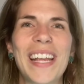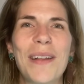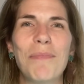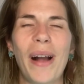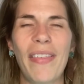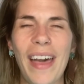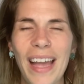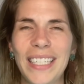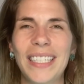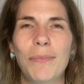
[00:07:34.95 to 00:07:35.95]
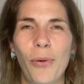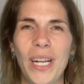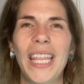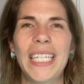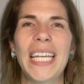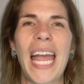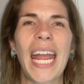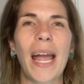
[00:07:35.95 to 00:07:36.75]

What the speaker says: And by that point of the day,